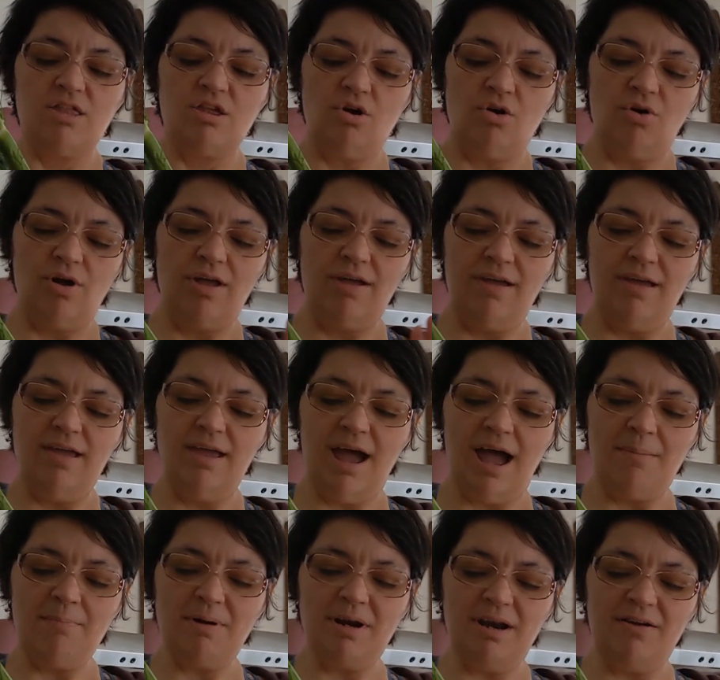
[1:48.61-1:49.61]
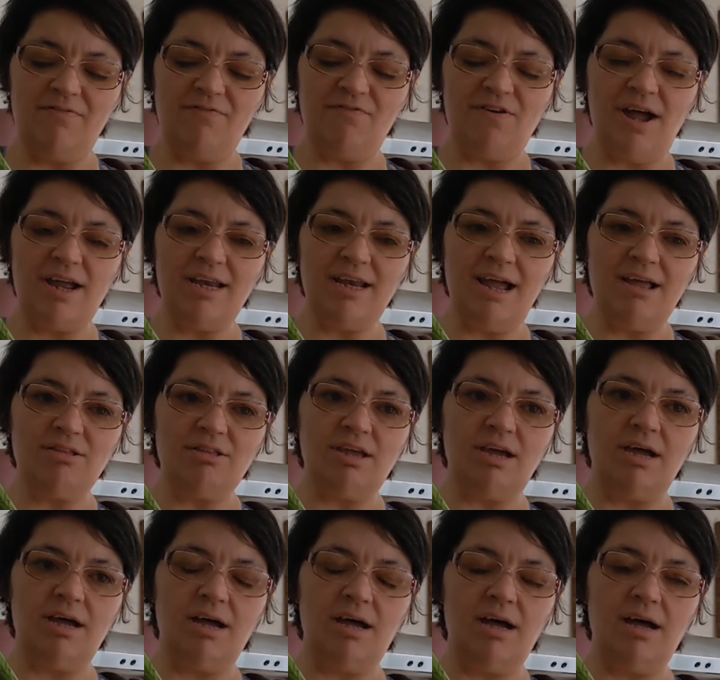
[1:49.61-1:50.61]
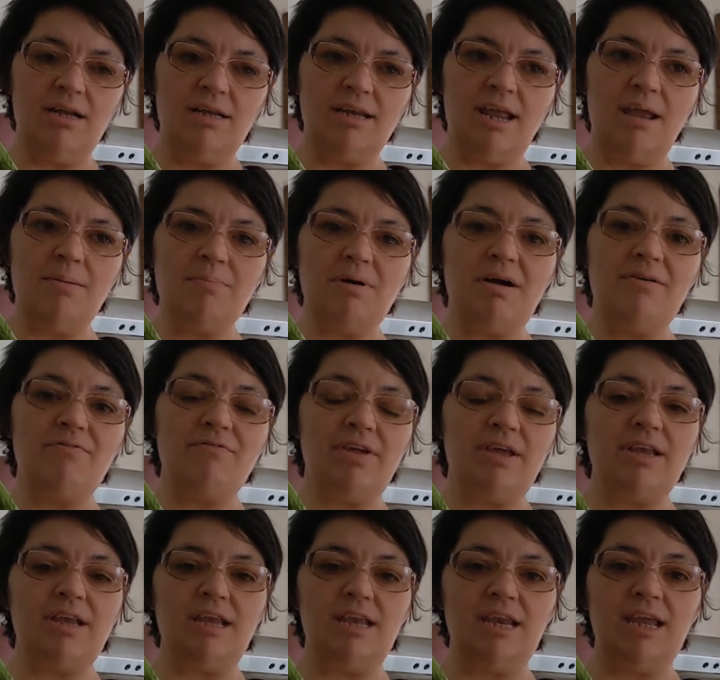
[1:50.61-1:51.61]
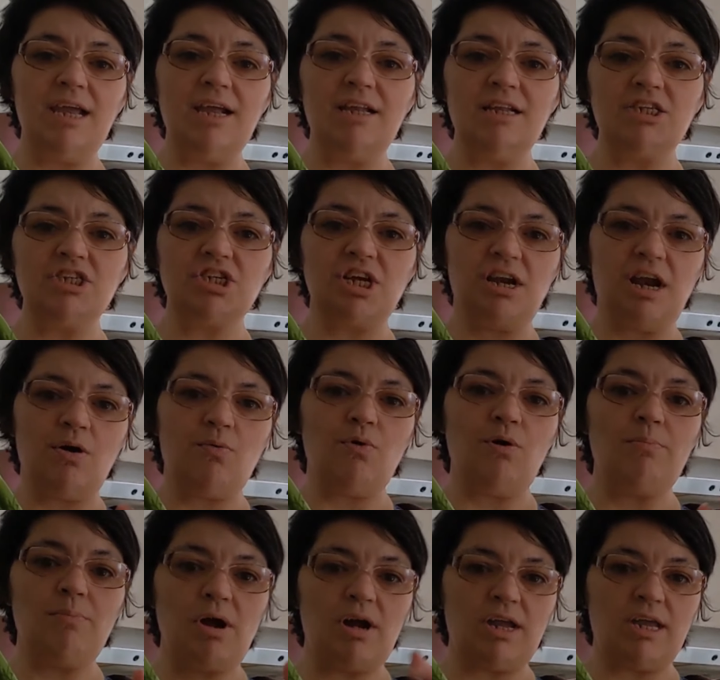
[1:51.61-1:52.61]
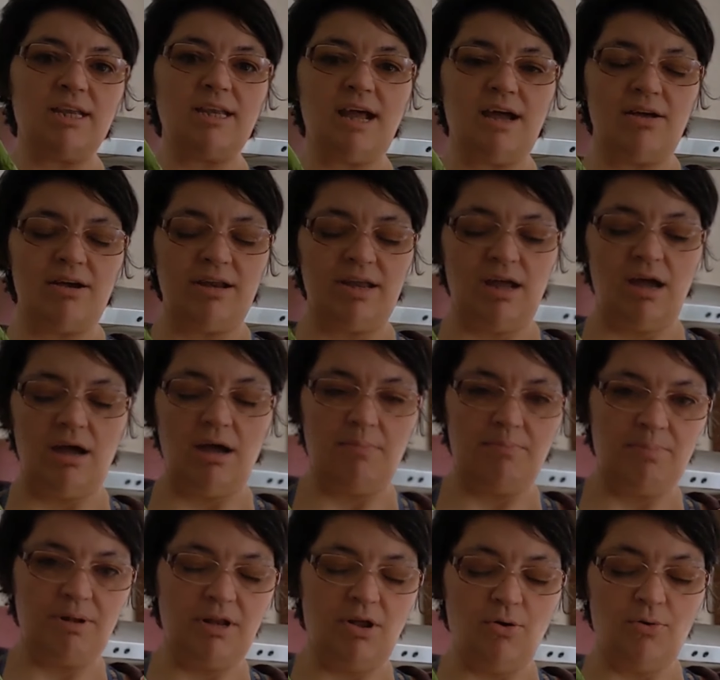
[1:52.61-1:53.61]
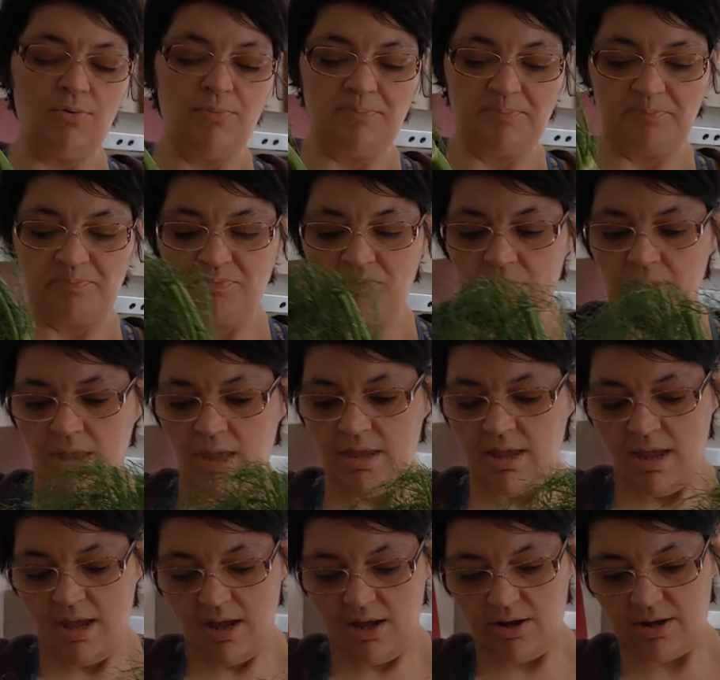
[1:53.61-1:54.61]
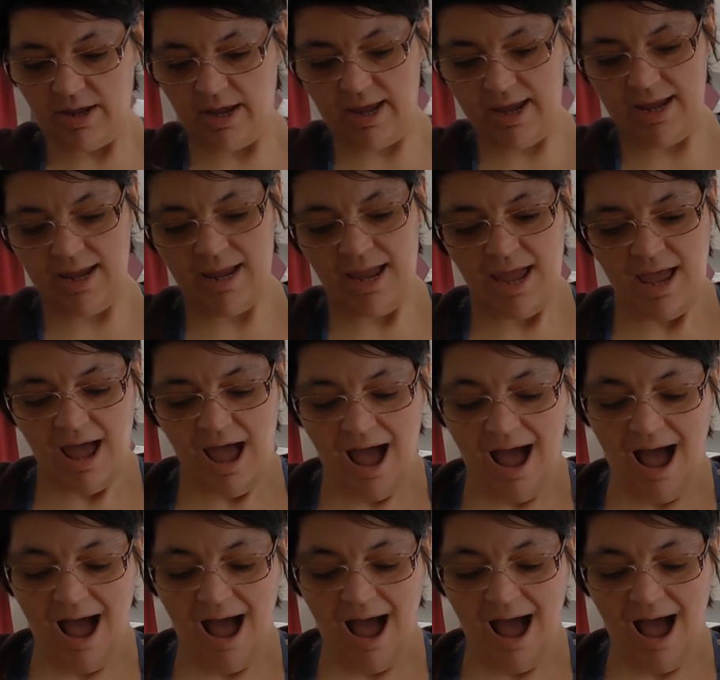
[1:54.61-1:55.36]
So eh, I'm gonna find out the name of it in English and I will mark it down below. Okay,